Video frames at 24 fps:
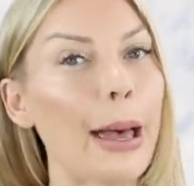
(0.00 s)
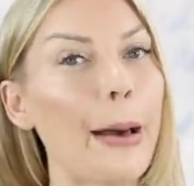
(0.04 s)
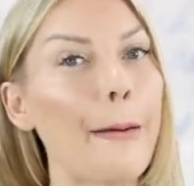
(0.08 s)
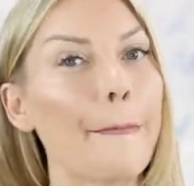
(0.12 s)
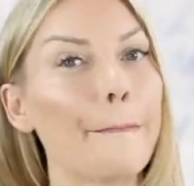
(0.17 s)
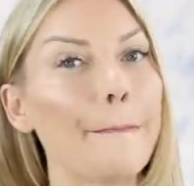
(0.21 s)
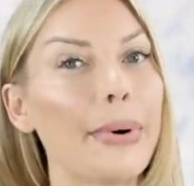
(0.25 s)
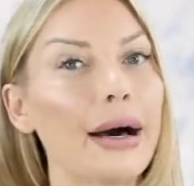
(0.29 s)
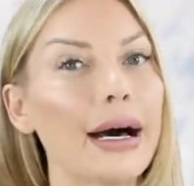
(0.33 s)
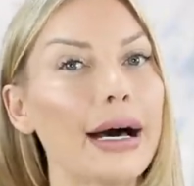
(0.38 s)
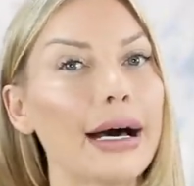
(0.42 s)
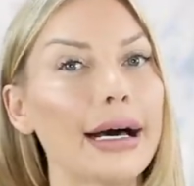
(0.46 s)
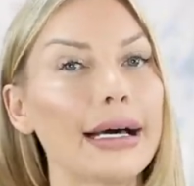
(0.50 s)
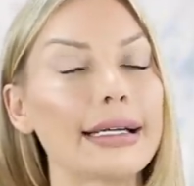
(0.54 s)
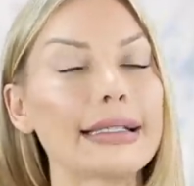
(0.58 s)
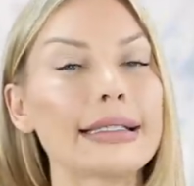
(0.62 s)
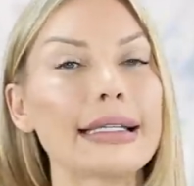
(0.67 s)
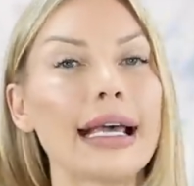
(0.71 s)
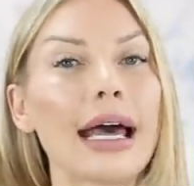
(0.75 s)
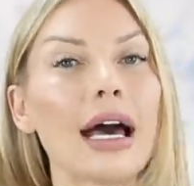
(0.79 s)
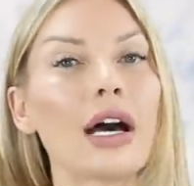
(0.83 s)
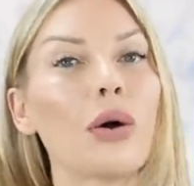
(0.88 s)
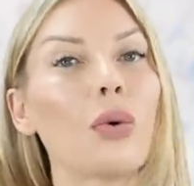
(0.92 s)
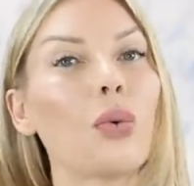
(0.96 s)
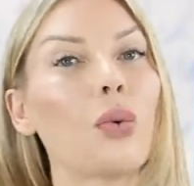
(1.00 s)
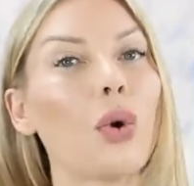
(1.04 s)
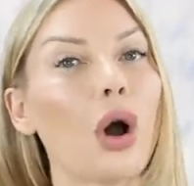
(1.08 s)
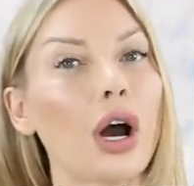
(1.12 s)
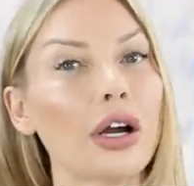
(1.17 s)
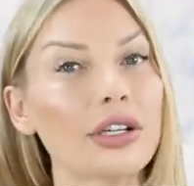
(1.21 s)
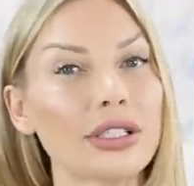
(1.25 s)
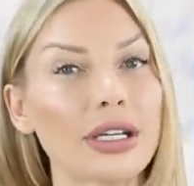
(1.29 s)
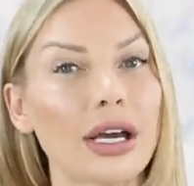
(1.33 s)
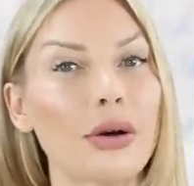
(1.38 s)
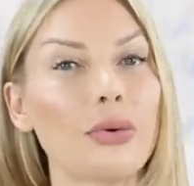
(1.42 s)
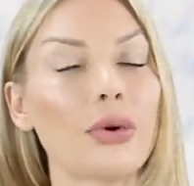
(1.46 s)
But
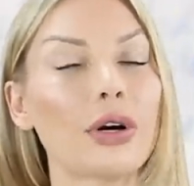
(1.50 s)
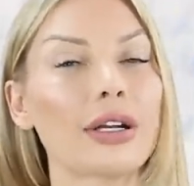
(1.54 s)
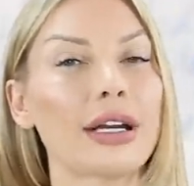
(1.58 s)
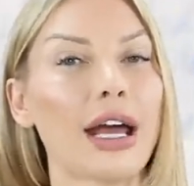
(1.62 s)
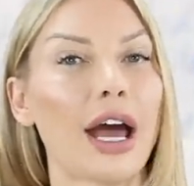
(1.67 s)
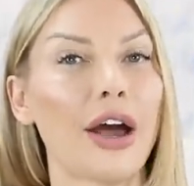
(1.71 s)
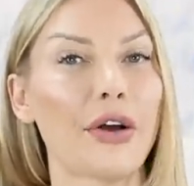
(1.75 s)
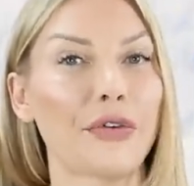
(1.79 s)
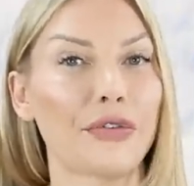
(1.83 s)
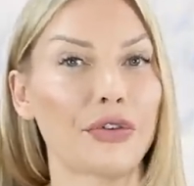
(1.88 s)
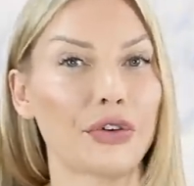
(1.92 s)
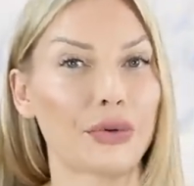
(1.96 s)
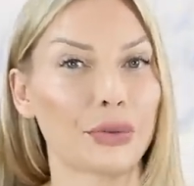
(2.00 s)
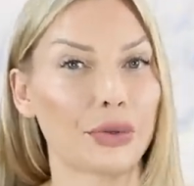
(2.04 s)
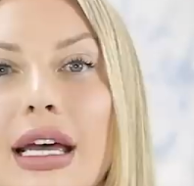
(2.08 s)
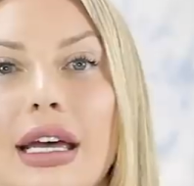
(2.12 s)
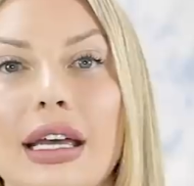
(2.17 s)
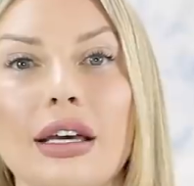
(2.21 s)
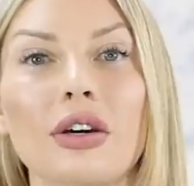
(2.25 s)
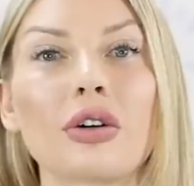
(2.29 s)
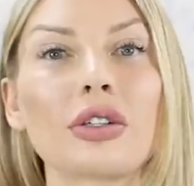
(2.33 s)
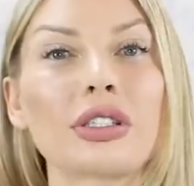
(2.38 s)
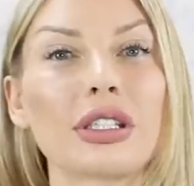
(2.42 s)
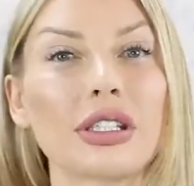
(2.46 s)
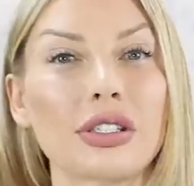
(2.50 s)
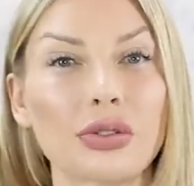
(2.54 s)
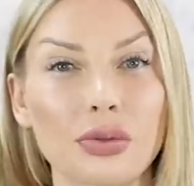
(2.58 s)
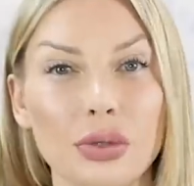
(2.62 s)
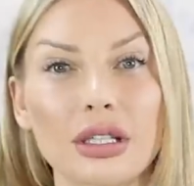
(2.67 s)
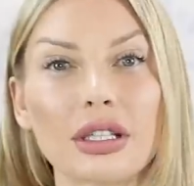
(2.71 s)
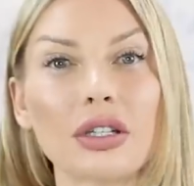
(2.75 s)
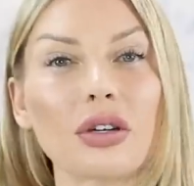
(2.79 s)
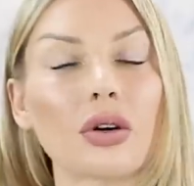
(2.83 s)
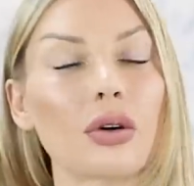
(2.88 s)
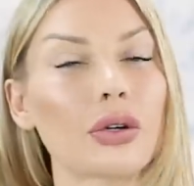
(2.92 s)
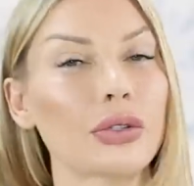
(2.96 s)
watch that one afterwards because it's
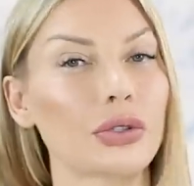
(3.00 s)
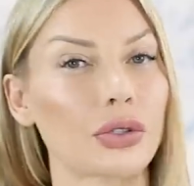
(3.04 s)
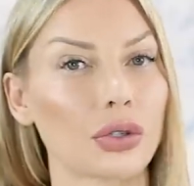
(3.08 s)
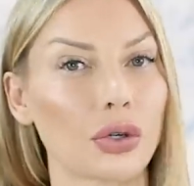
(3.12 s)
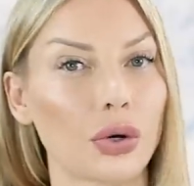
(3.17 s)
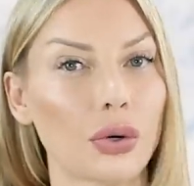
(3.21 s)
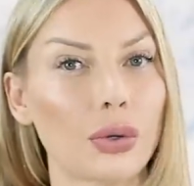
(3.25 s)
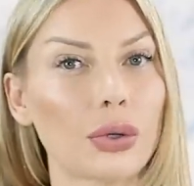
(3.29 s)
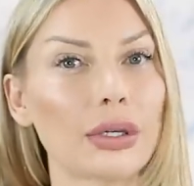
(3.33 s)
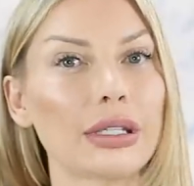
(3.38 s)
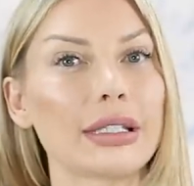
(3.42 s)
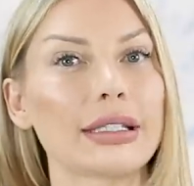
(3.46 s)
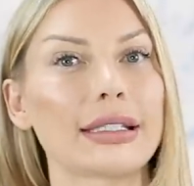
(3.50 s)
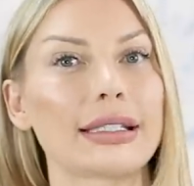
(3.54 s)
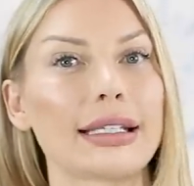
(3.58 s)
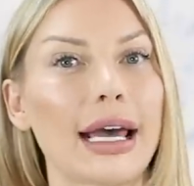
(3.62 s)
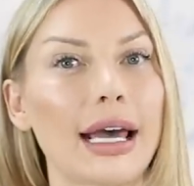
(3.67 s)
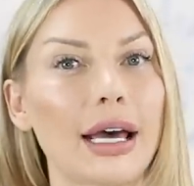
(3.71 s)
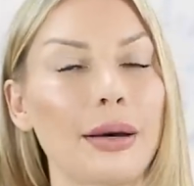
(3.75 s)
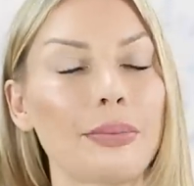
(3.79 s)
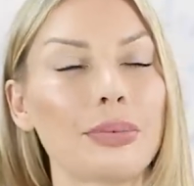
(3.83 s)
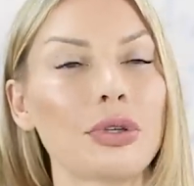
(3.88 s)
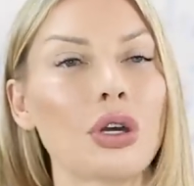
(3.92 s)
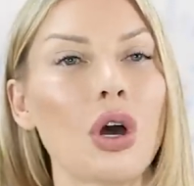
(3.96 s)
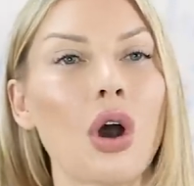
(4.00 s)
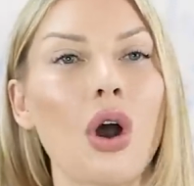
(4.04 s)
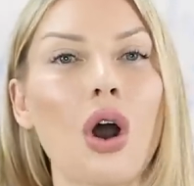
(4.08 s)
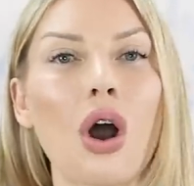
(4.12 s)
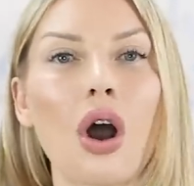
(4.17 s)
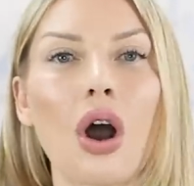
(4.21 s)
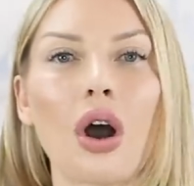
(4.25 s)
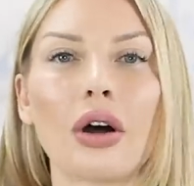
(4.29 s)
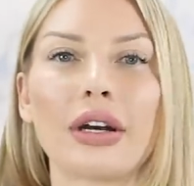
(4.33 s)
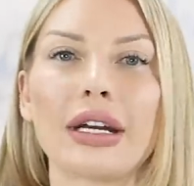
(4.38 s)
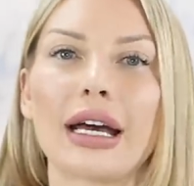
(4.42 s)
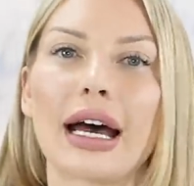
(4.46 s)
really going to go in depth
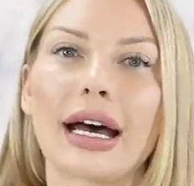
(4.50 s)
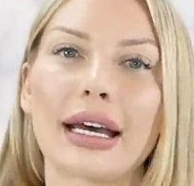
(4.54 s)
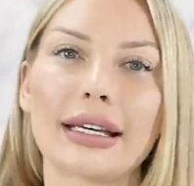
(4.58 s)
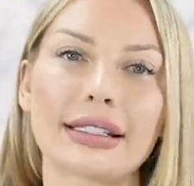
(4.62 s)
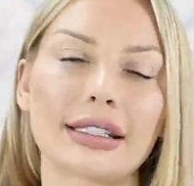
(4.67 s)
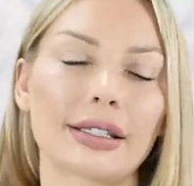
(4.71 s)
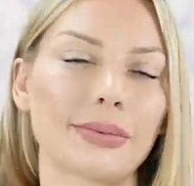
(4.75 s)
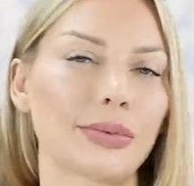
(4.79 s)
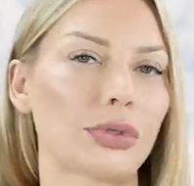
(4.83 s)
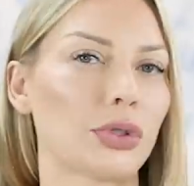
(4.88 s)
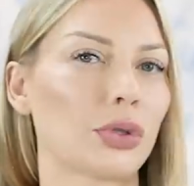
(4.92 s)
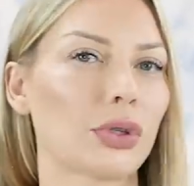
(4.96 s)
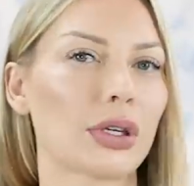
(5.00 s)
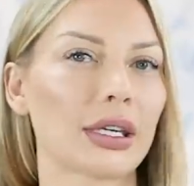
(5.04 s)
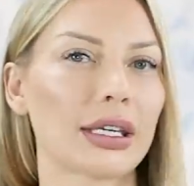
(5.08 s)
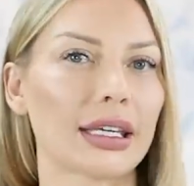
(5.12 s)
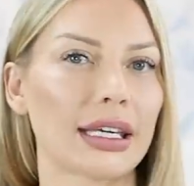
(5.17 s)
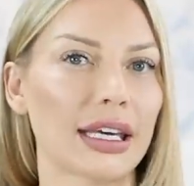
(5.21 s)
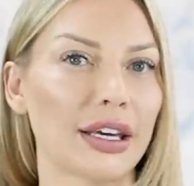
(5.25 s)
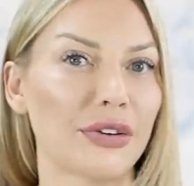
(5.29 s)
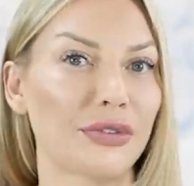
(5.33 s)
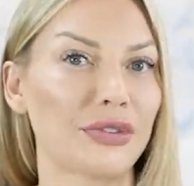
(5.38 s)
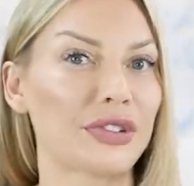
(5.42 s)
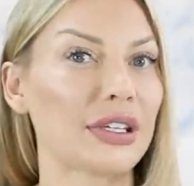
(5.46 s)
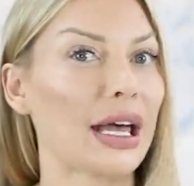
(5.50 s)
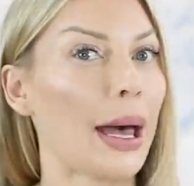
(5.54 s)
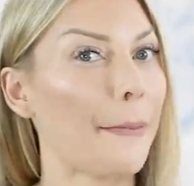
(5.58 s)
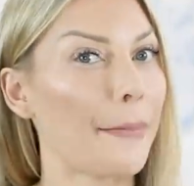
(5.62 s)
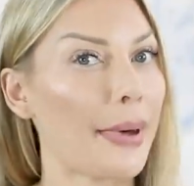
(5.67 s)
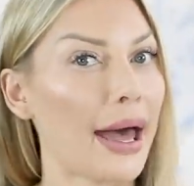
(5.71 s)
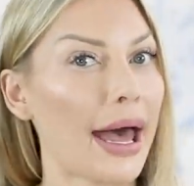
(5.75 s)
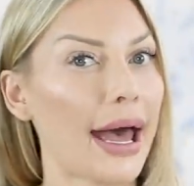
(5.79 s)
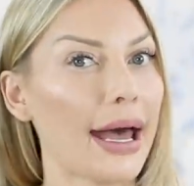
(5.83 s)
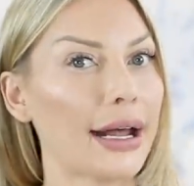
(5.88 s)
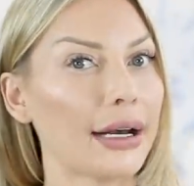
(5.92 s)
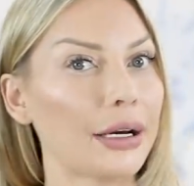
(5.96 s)
on items you can gift a
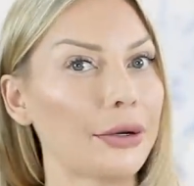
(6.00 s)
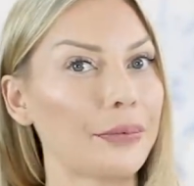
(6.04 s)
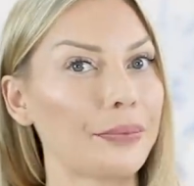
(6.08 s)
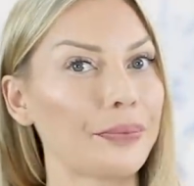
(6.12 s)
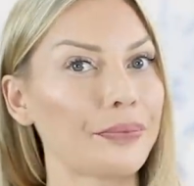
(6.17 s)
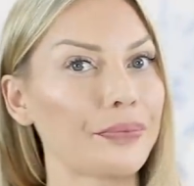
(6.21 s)
man.